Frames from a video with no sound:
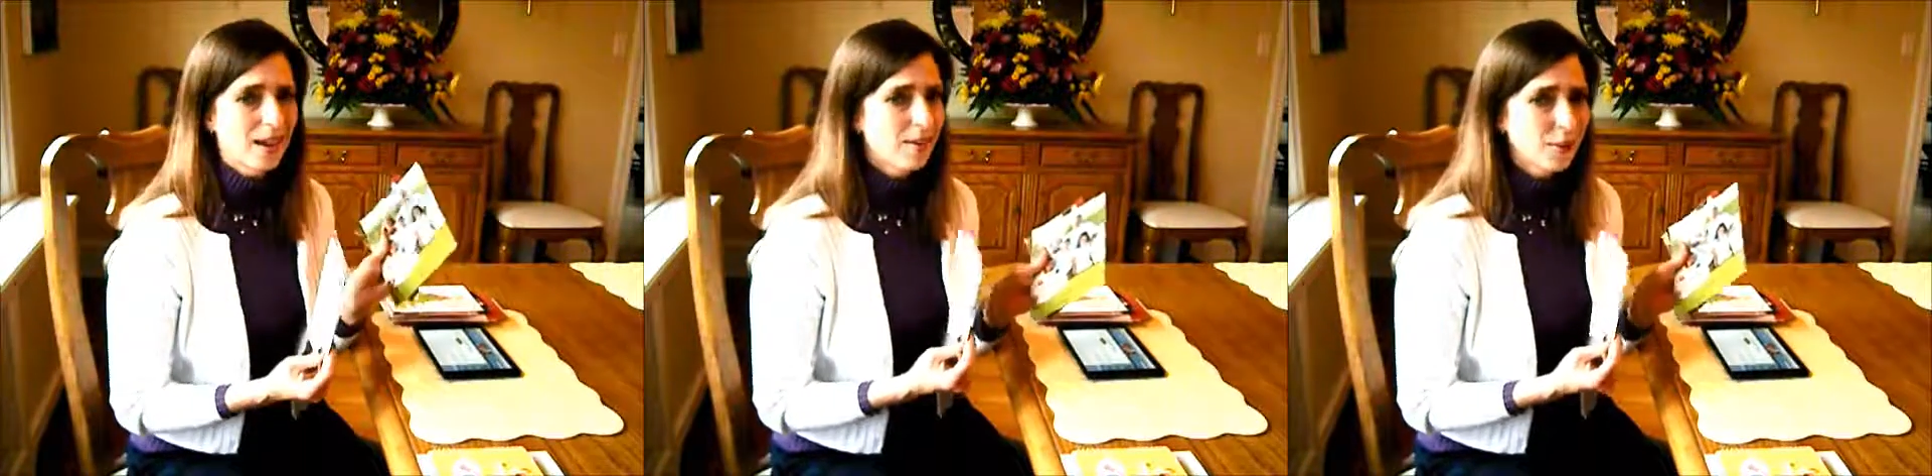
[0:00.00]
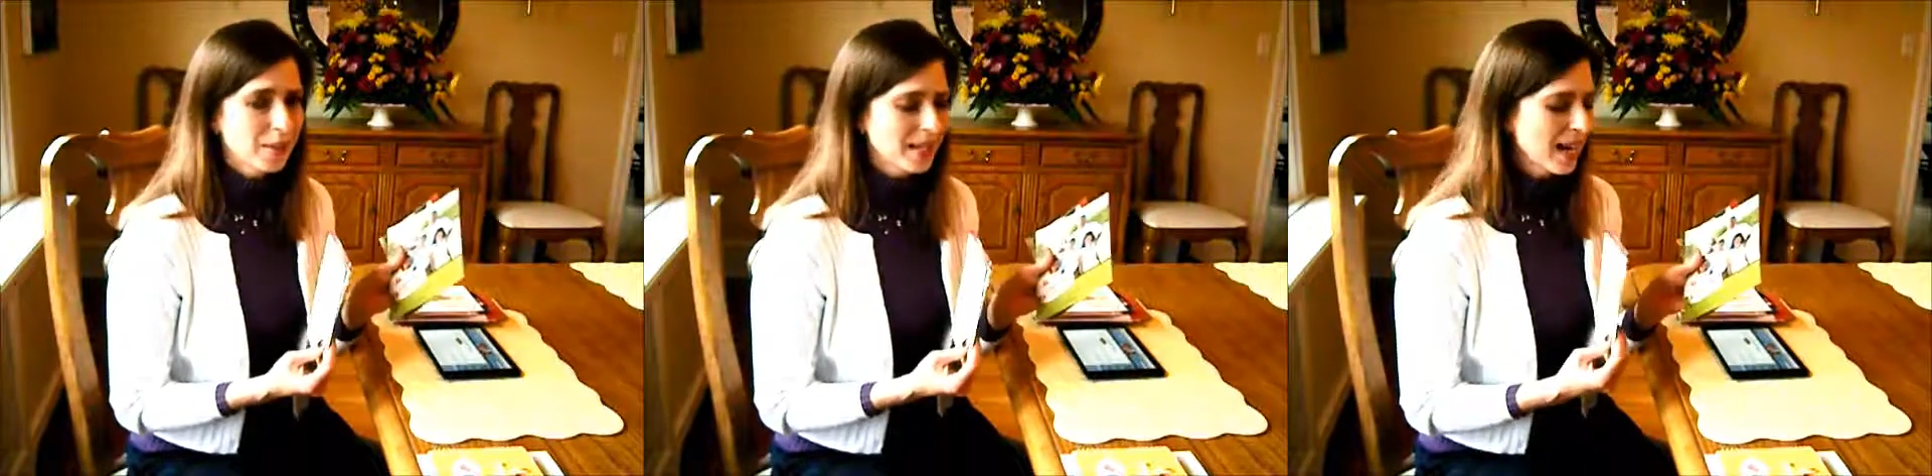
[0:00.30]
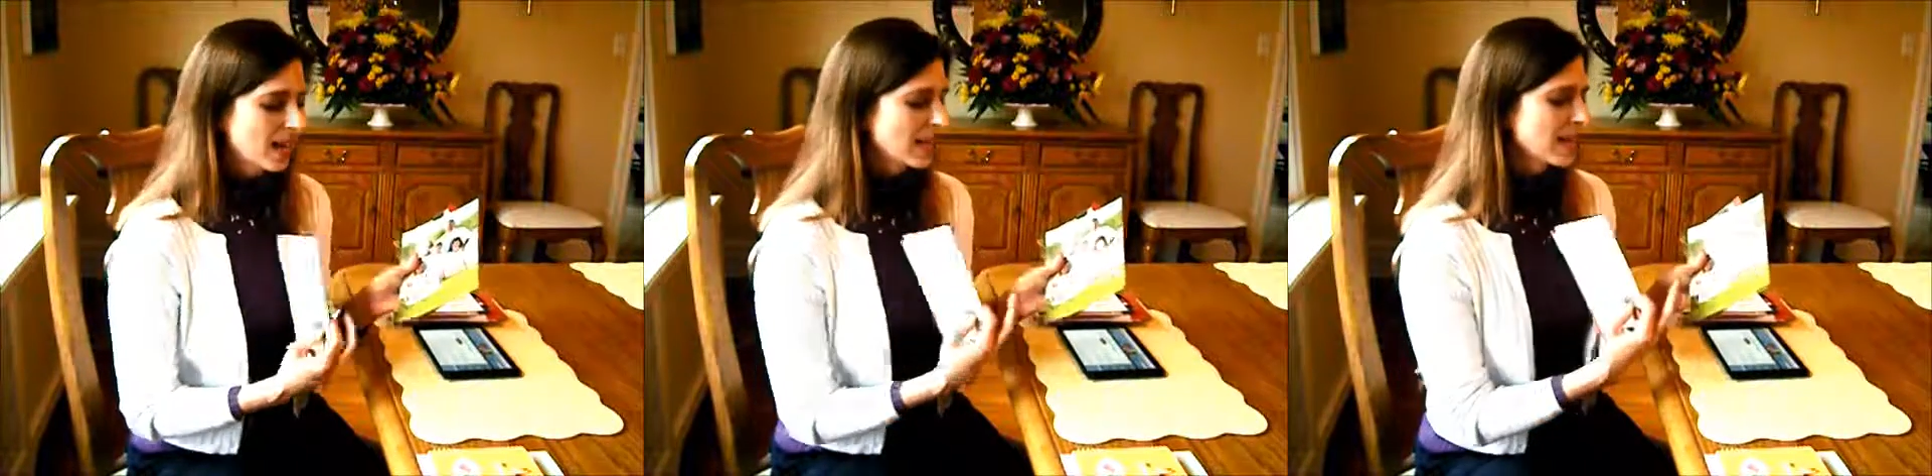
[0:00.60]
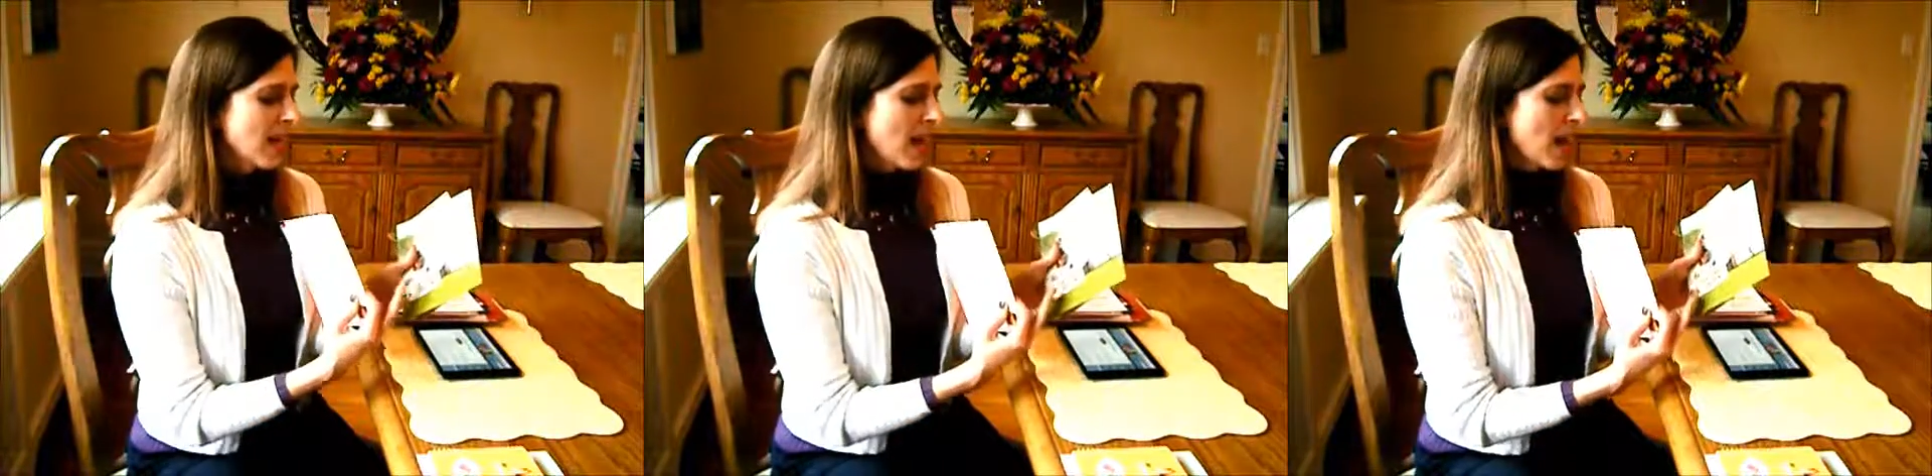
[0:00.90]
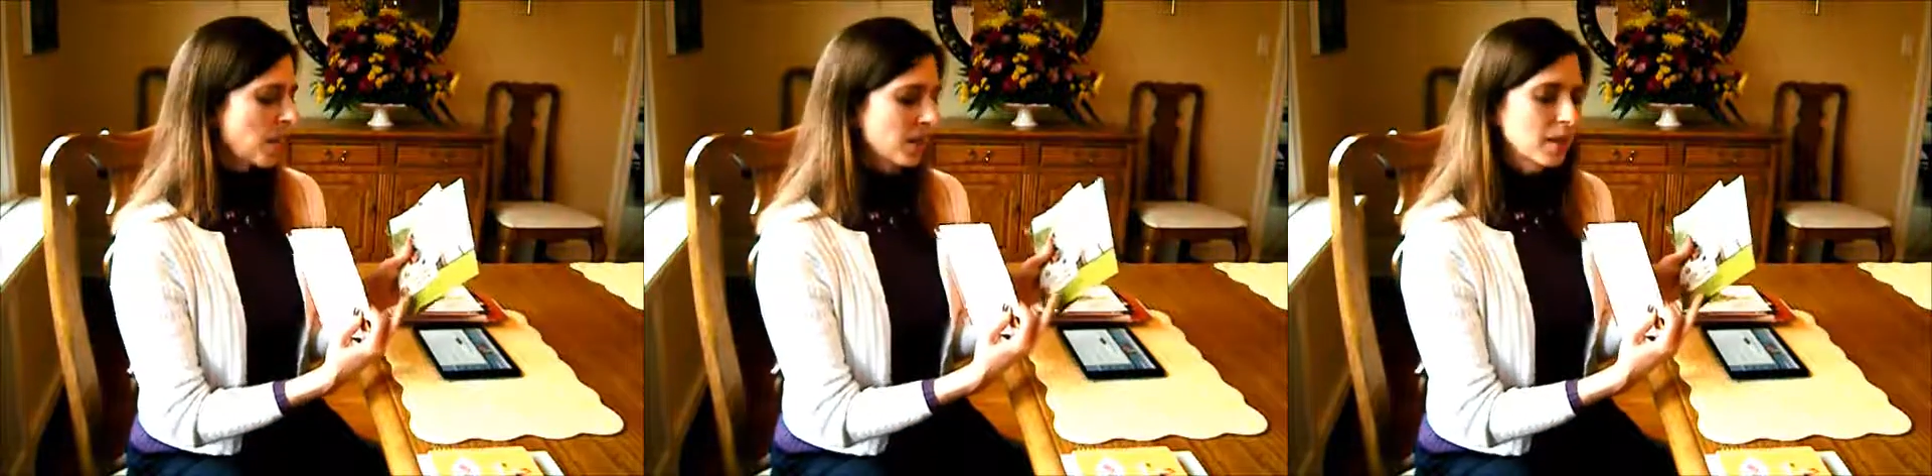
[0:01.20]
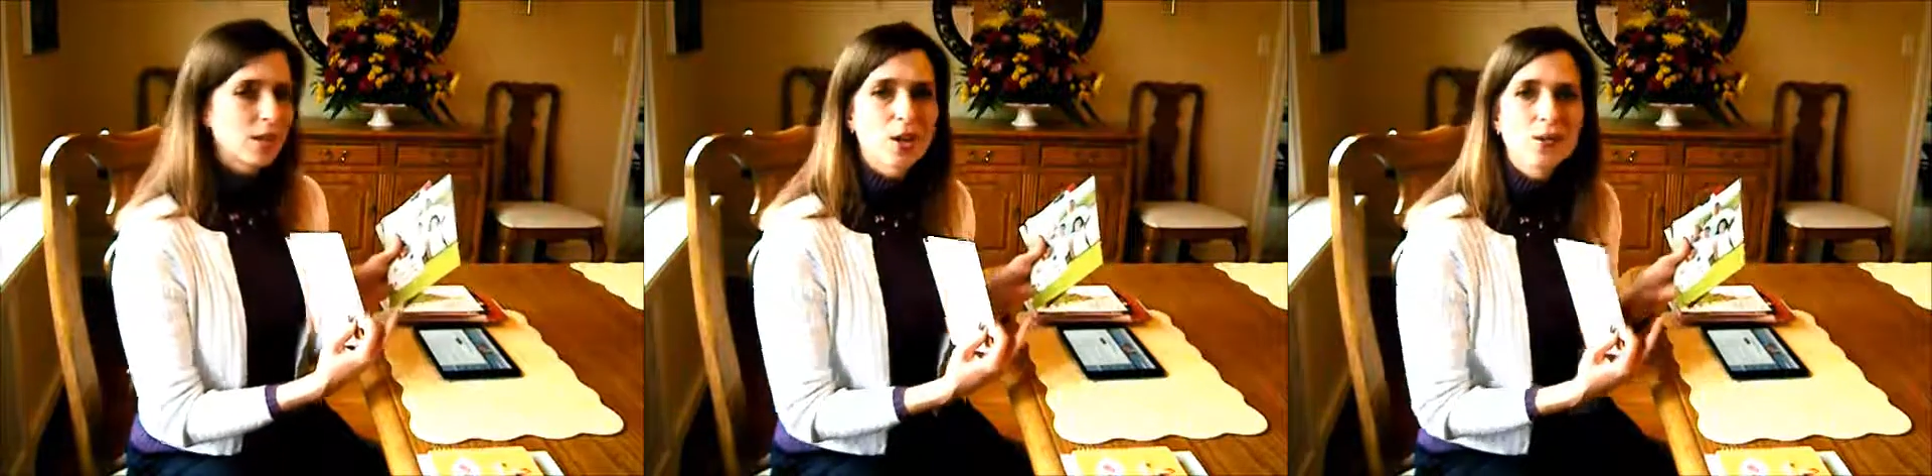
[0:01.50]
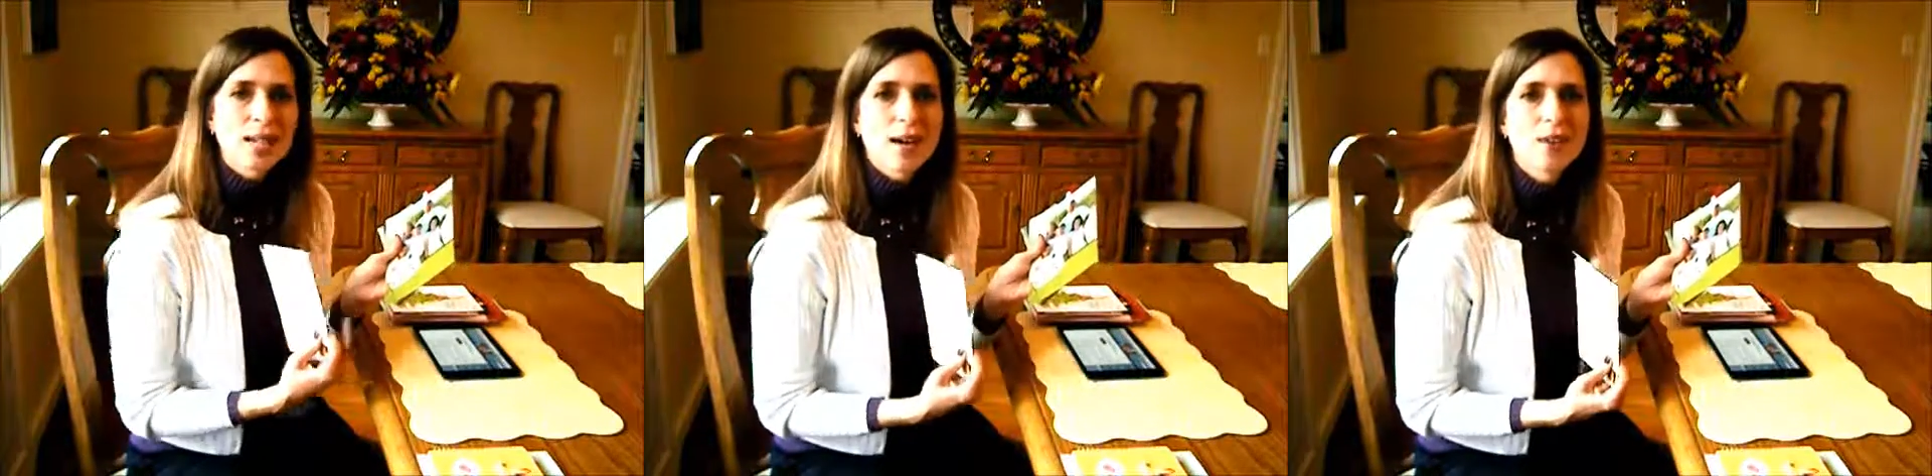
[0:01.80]
everyone gets, and we're going to
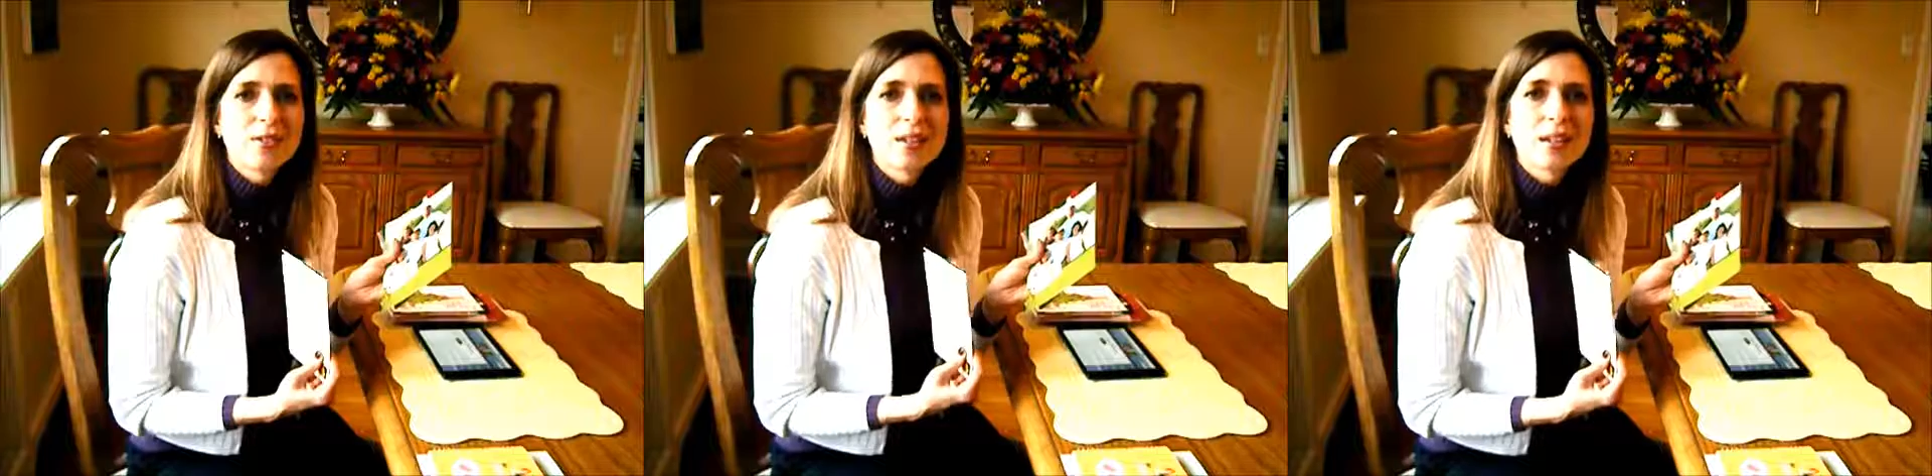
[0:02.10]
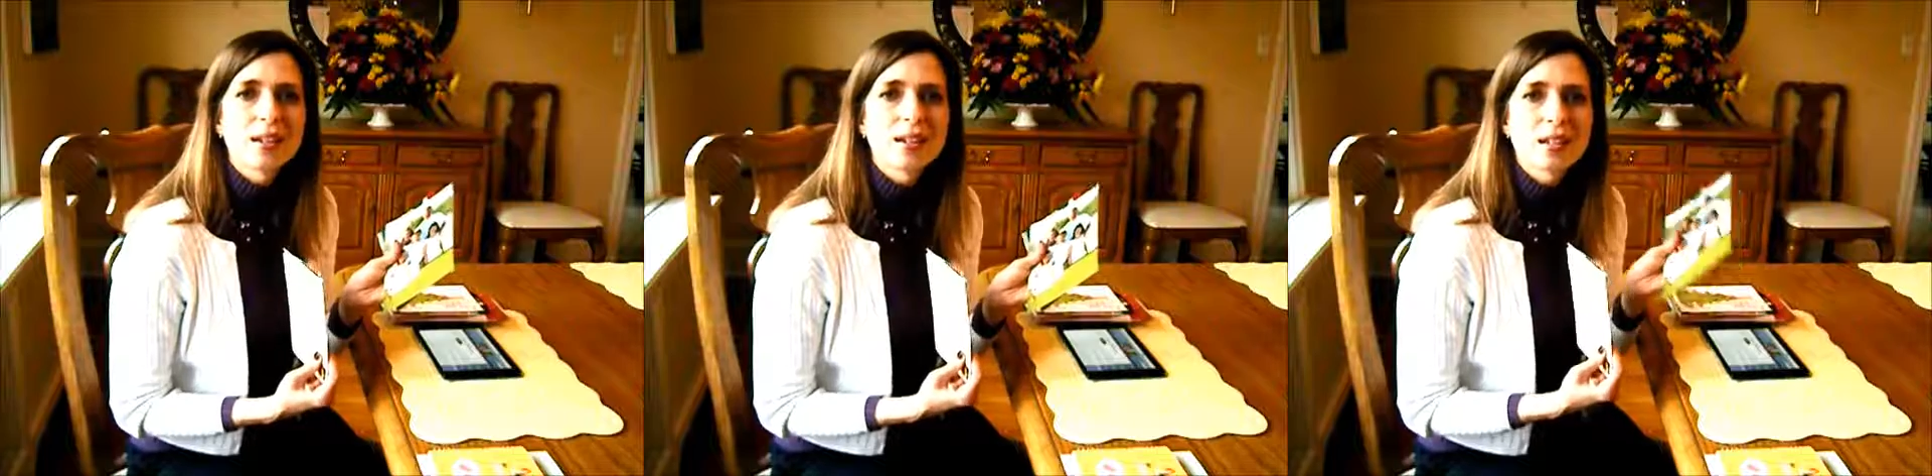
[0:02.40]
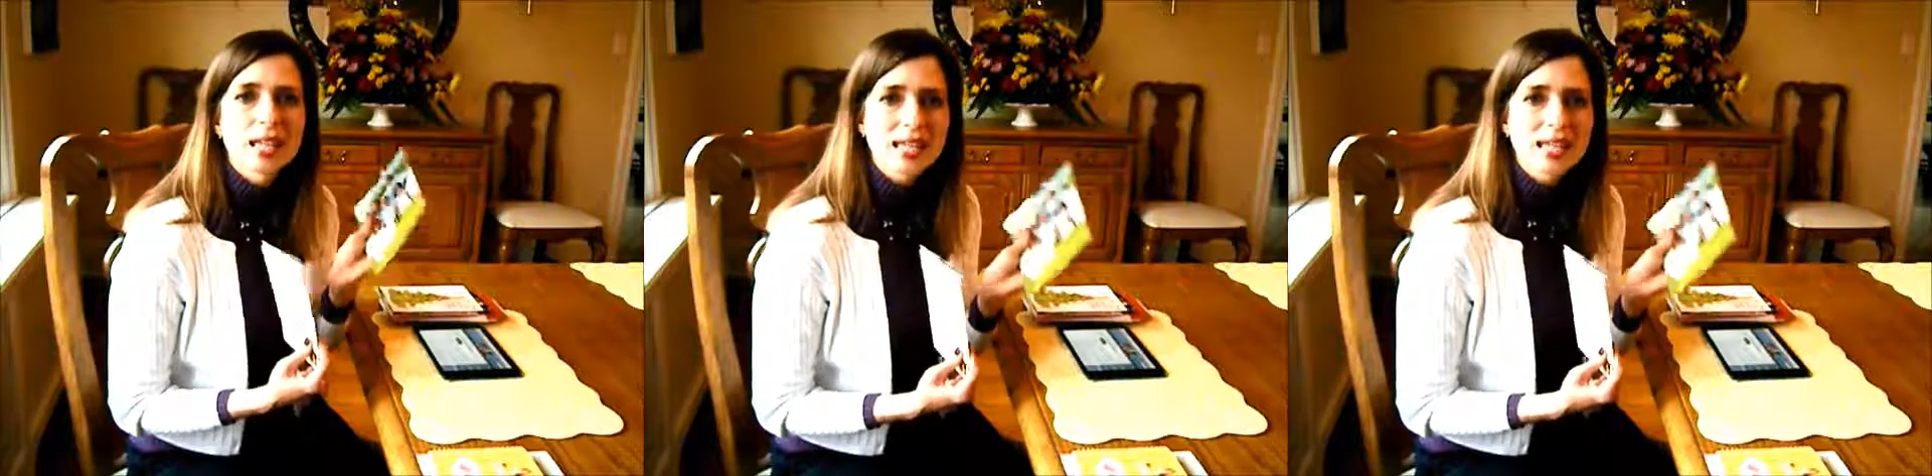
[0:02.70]
note down the